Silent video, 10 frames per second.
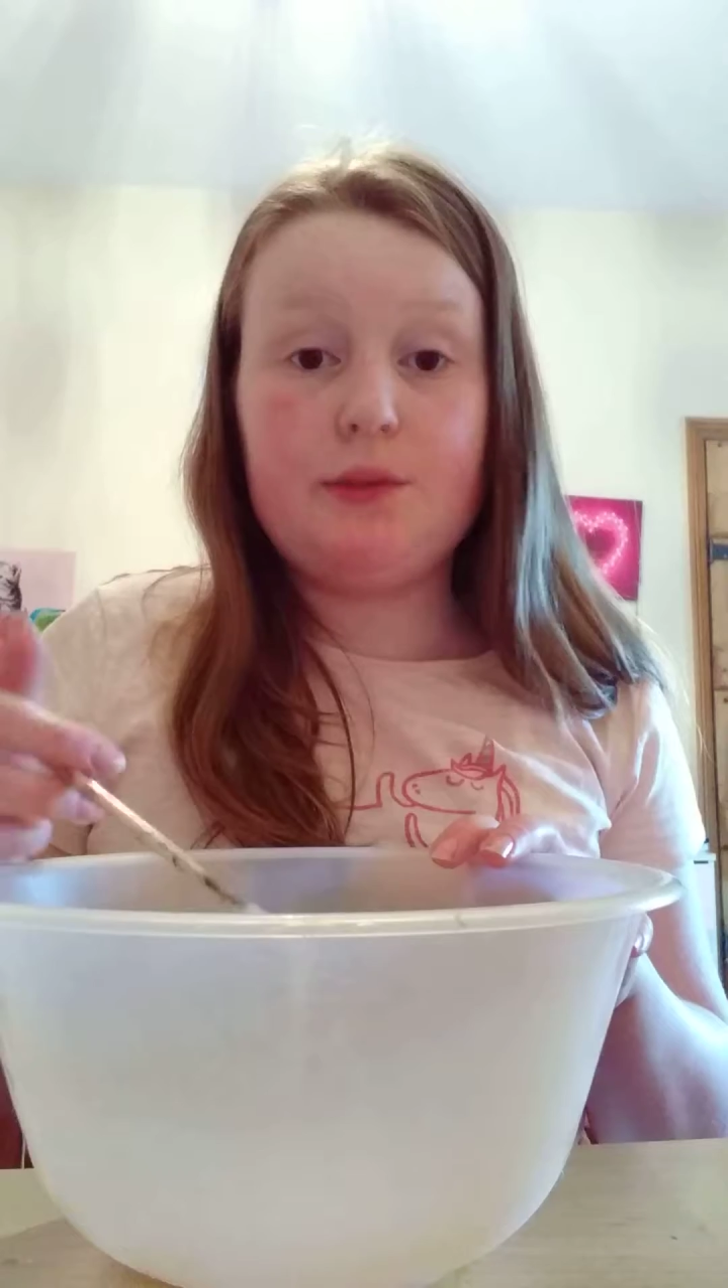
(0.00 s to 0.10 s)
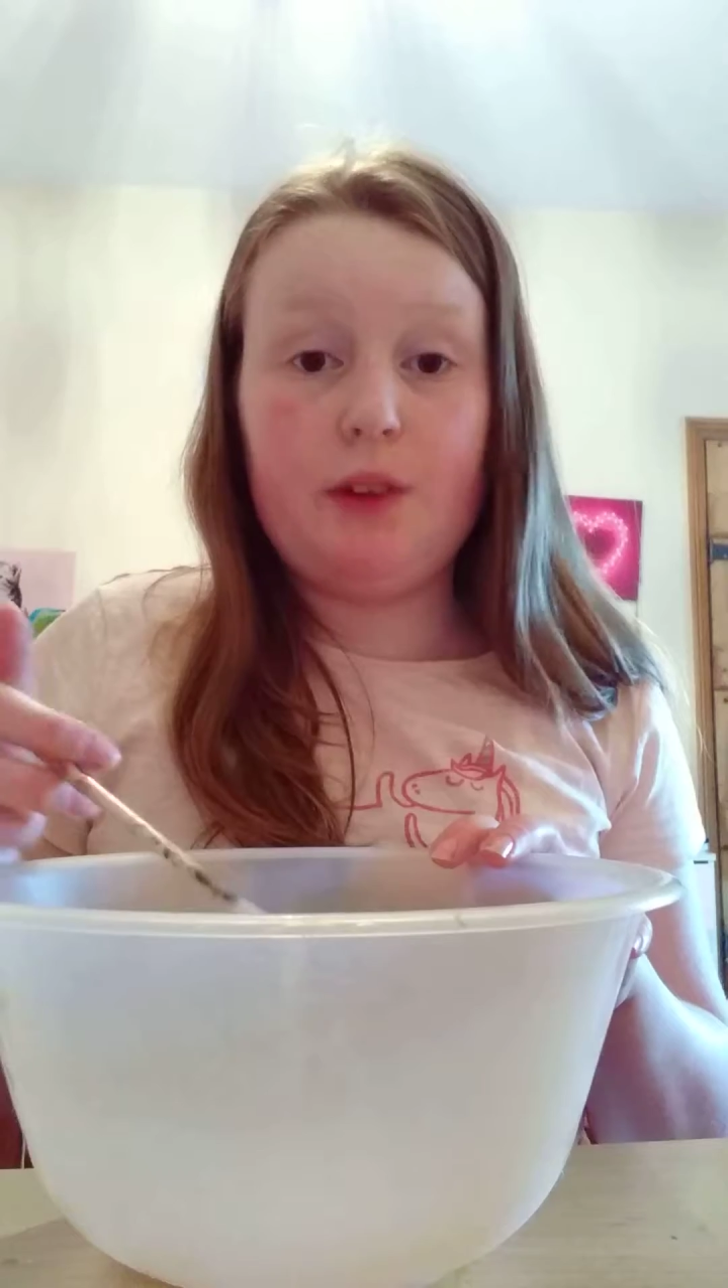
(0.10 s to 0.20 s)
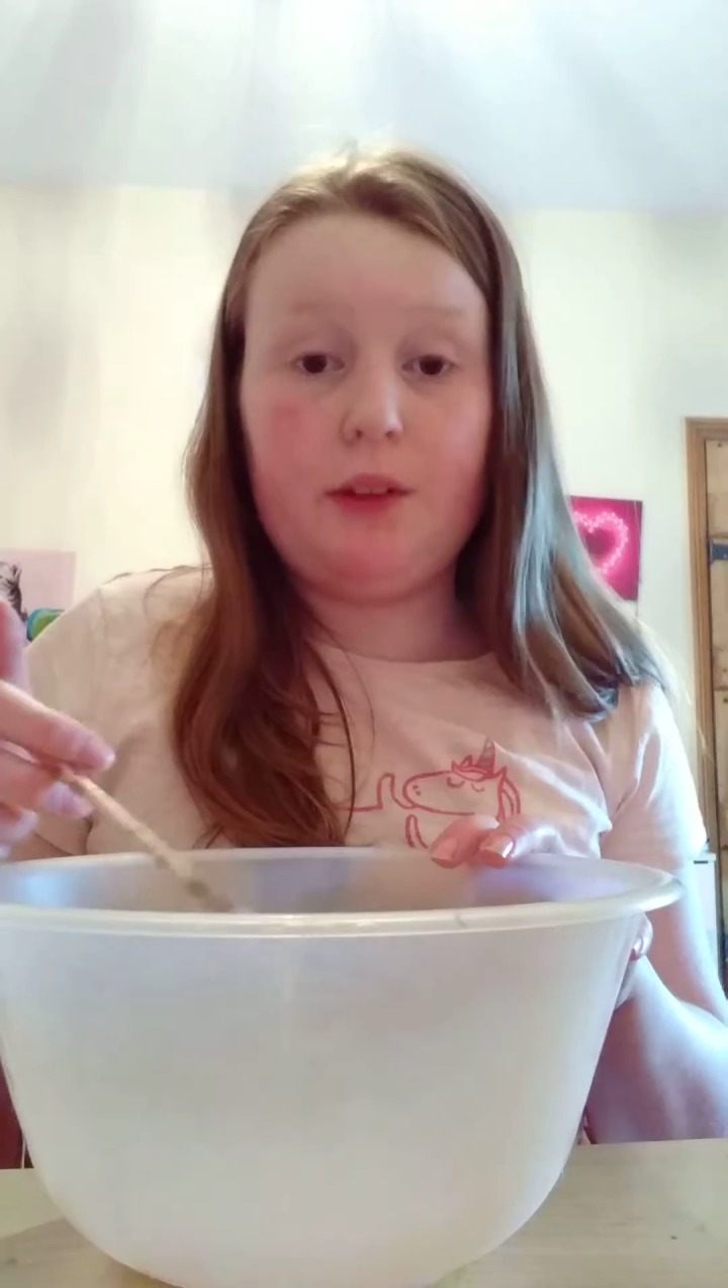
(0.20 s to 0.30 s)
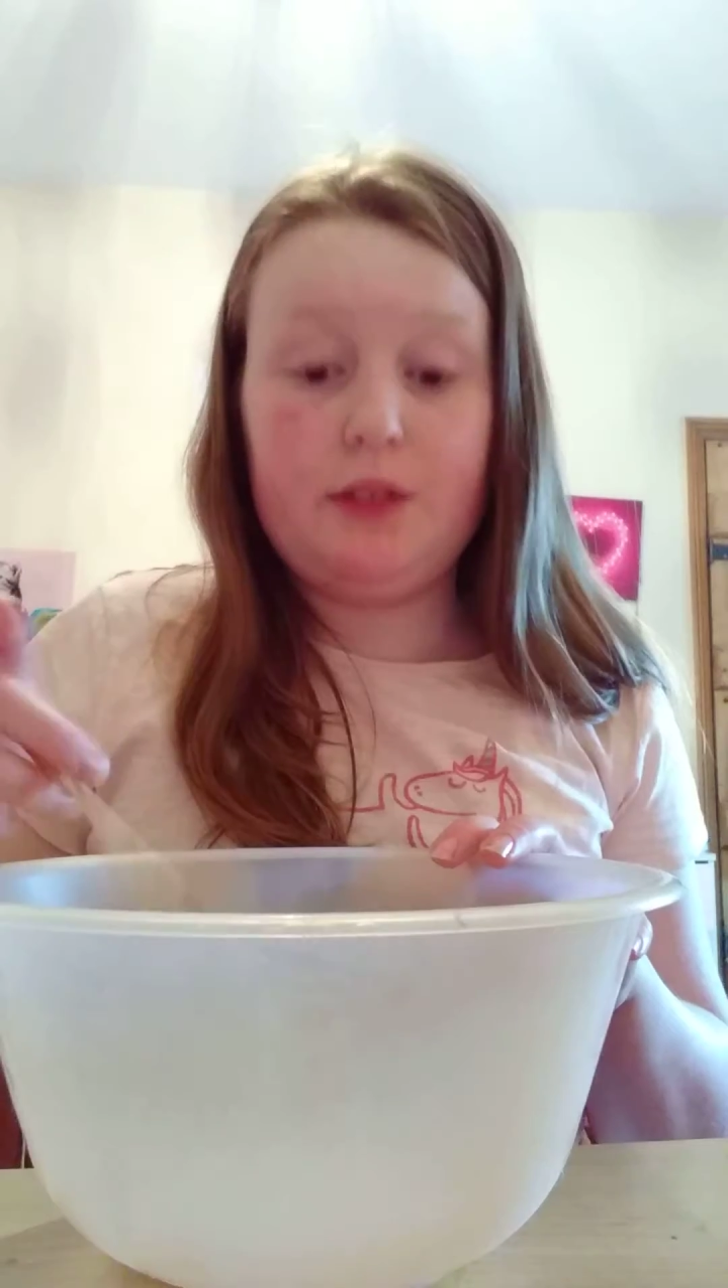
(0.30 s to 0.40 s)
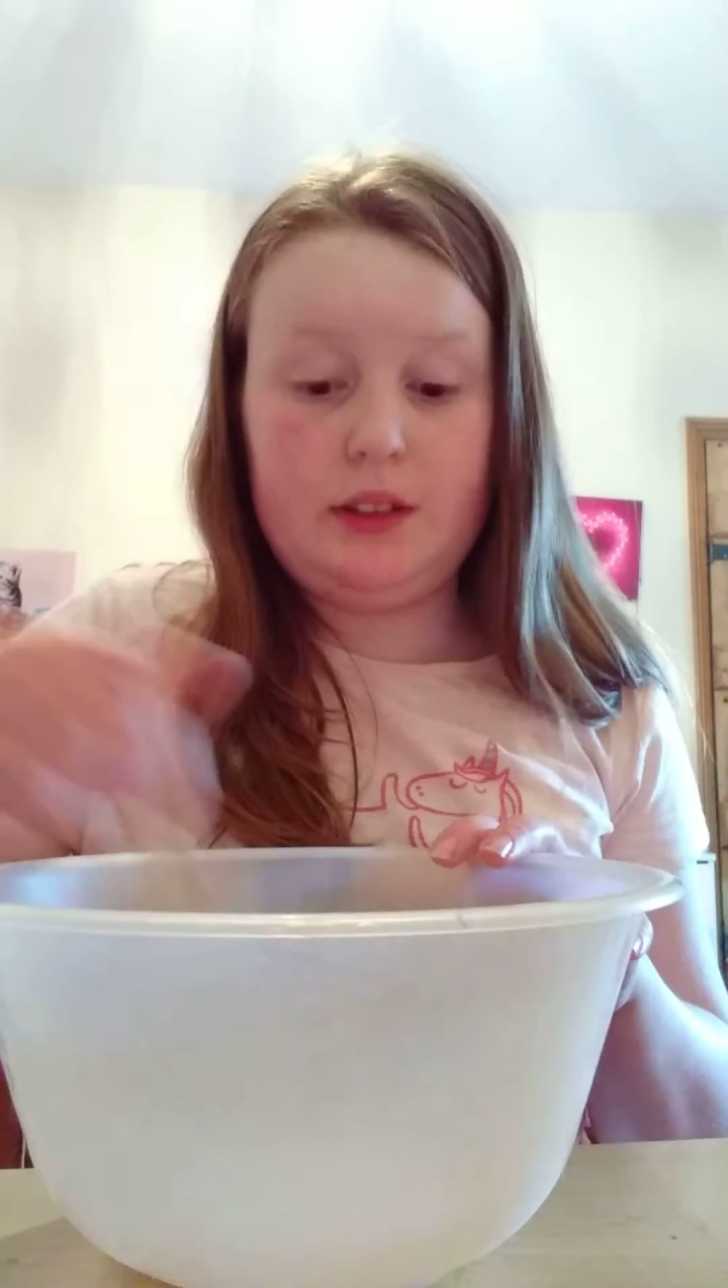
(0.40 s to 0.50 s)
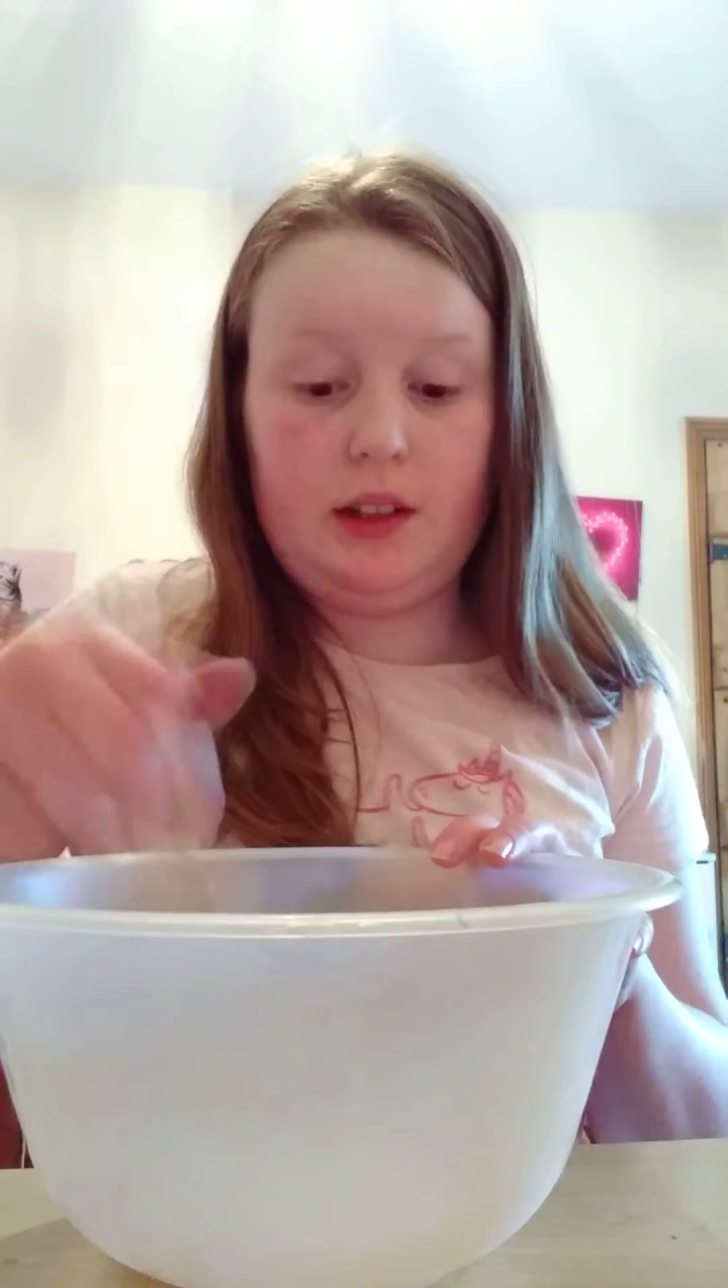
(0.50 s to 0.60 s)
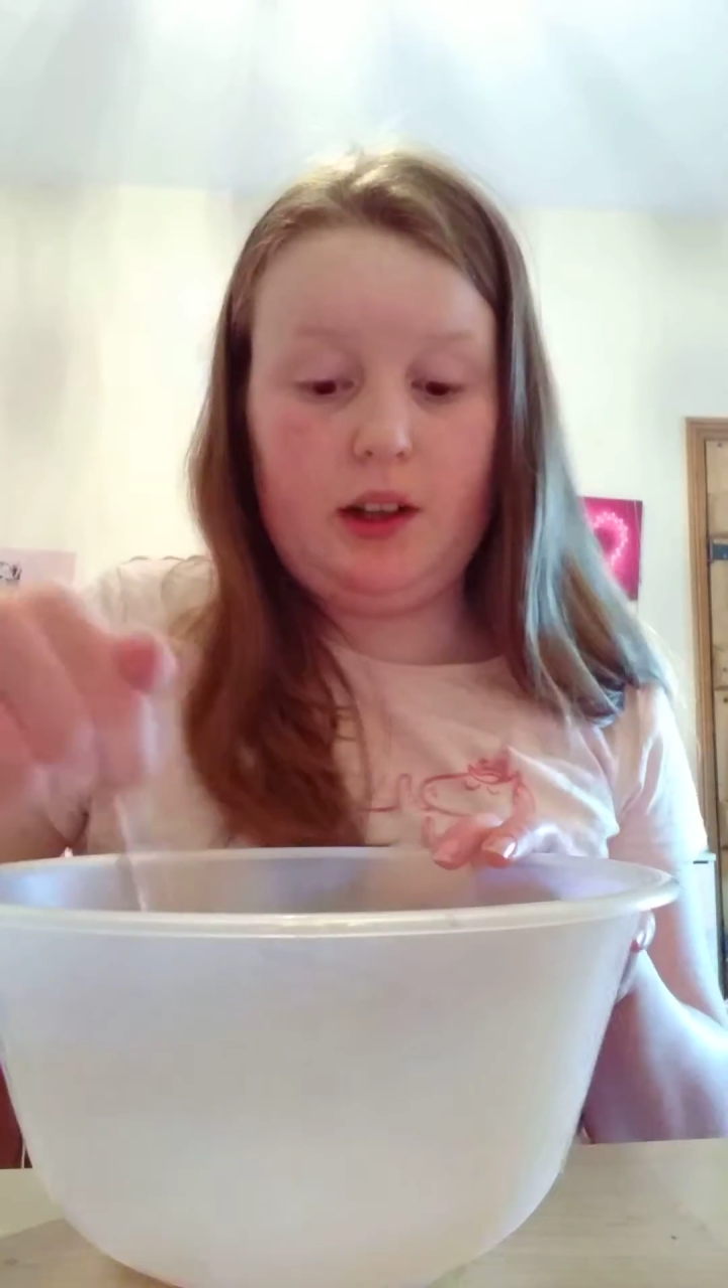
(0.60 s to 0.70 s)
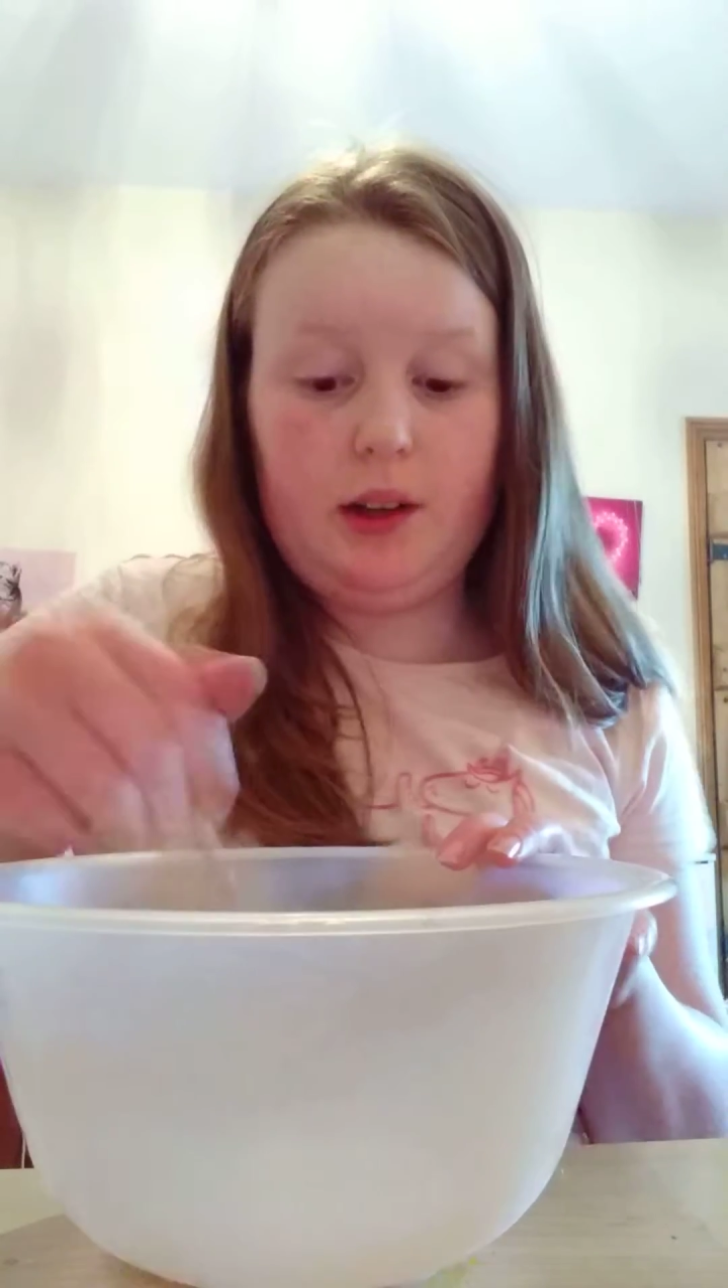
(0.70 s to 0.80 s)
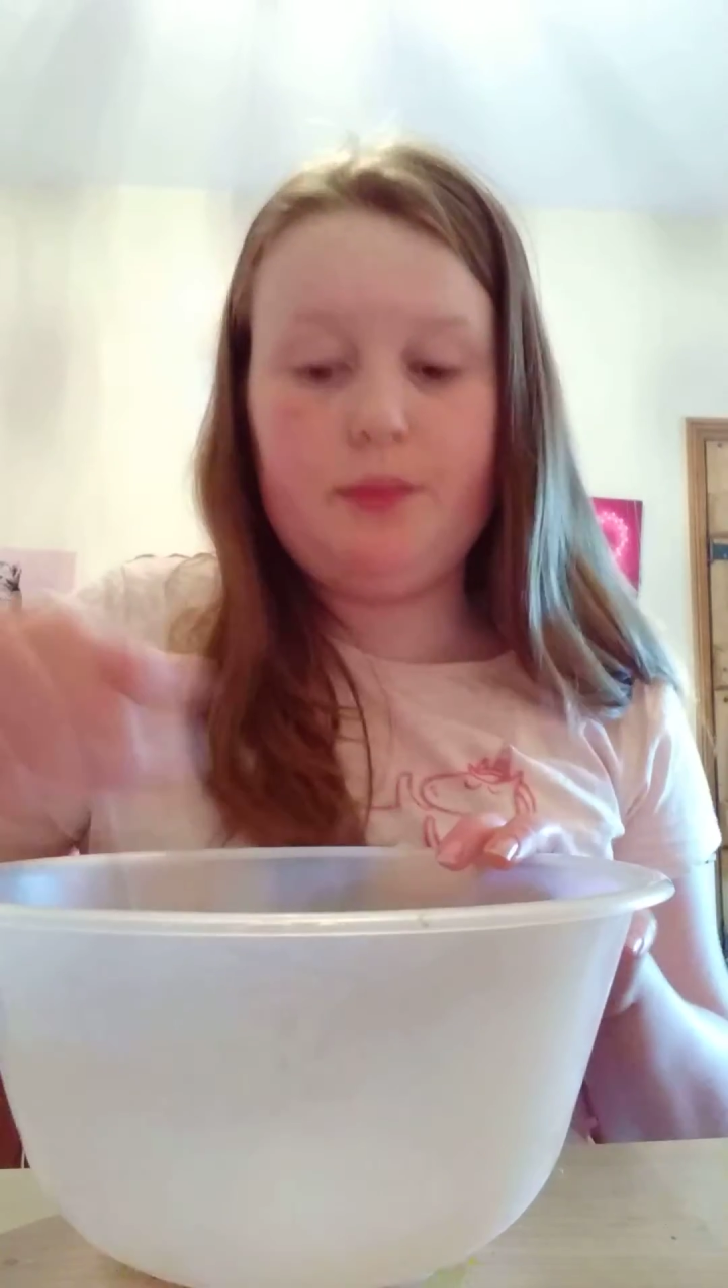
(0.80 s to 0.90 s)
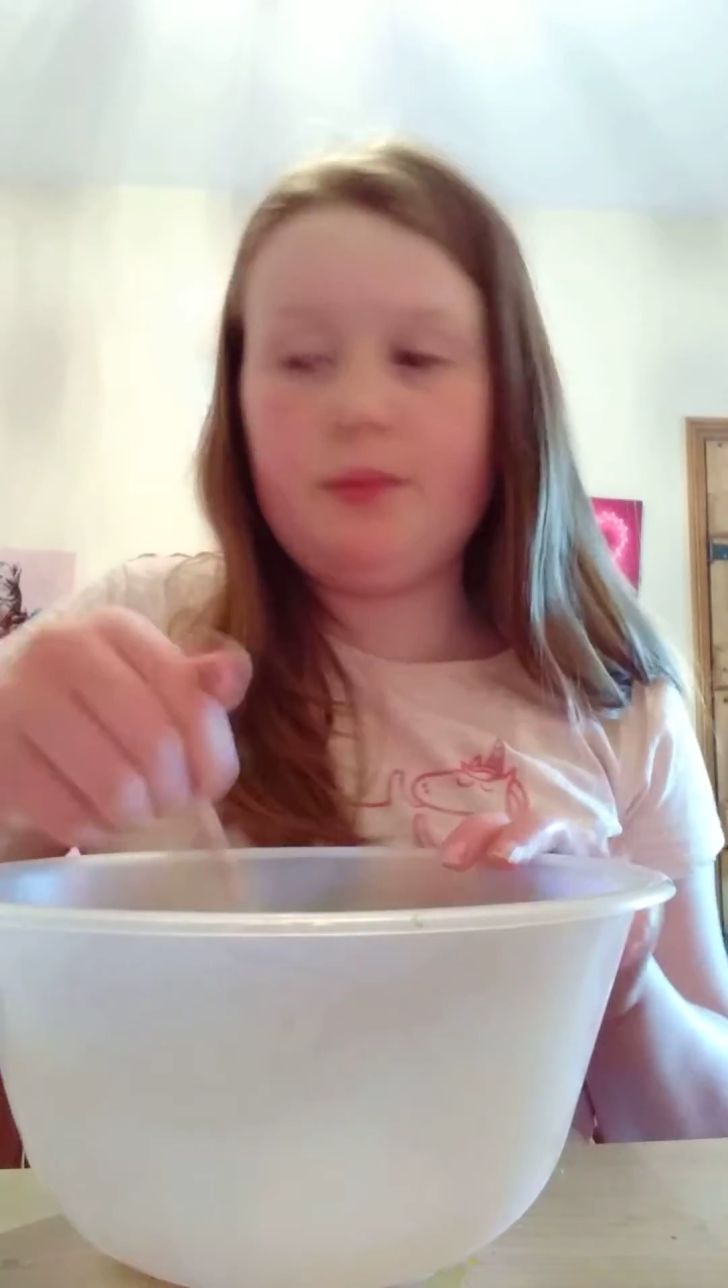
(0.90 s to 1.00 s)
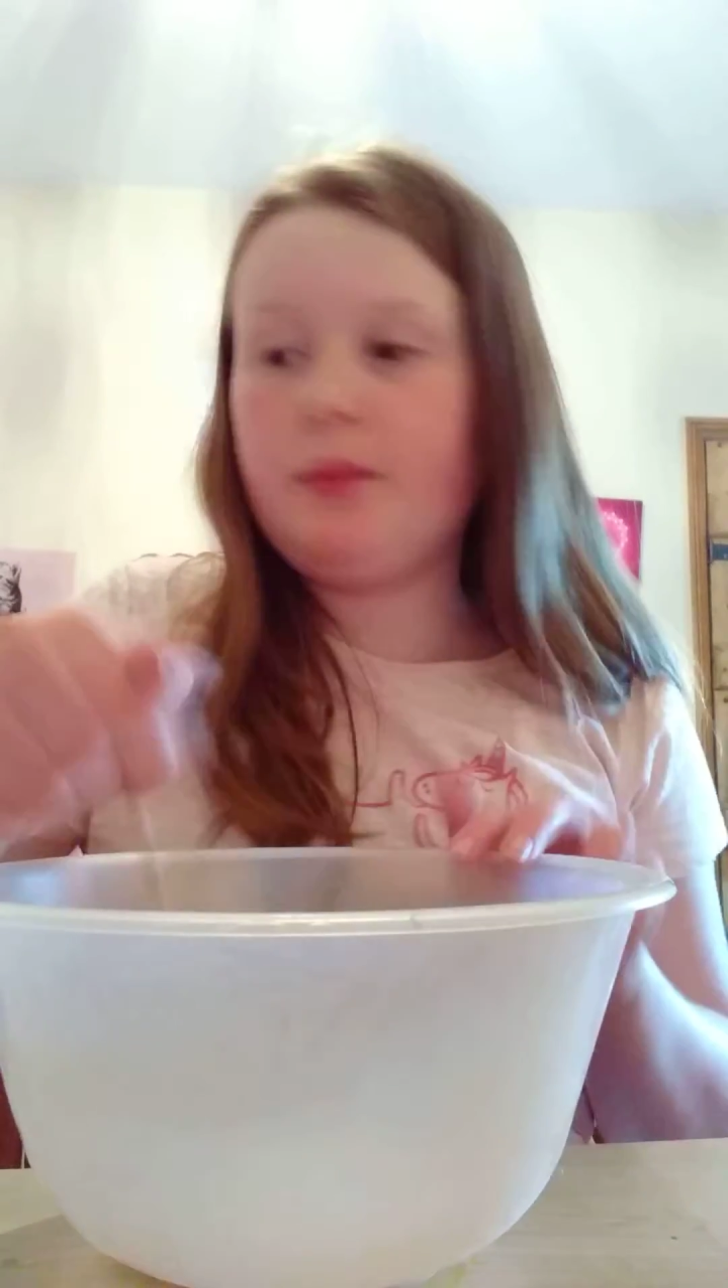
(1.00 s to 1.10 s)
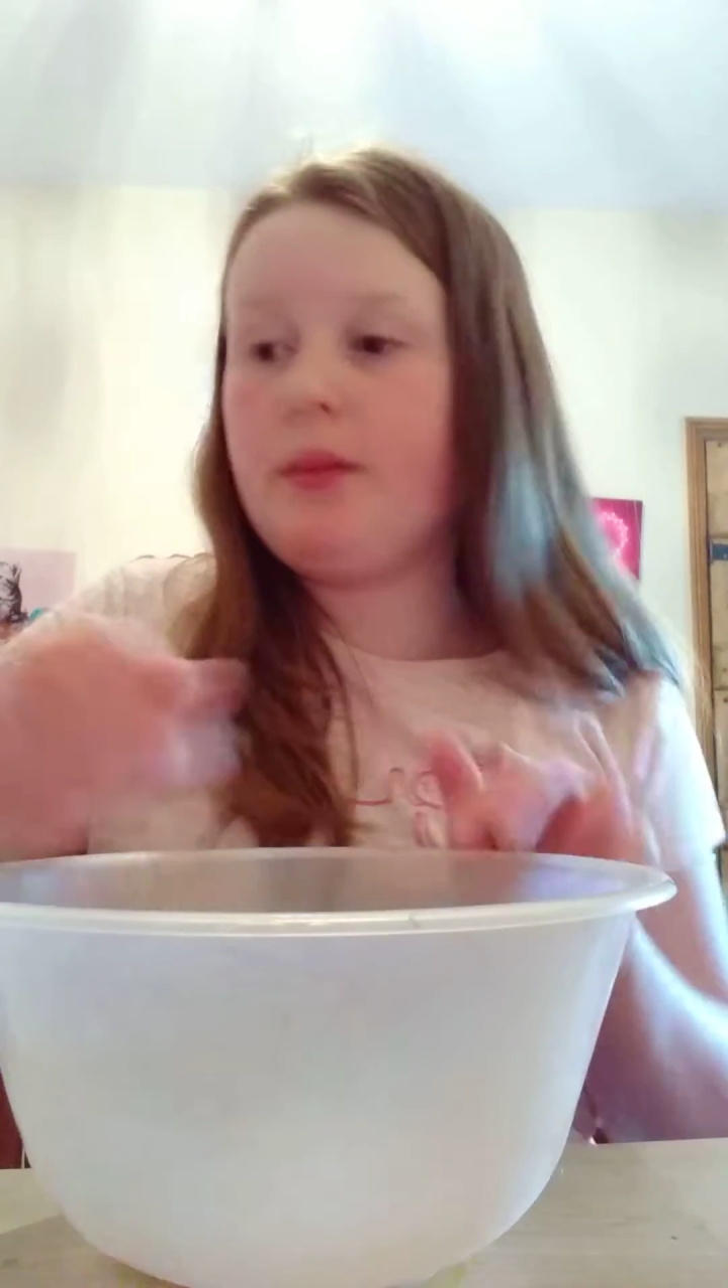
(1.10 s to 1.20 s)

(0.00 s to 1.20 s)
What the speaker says: fluffy slime.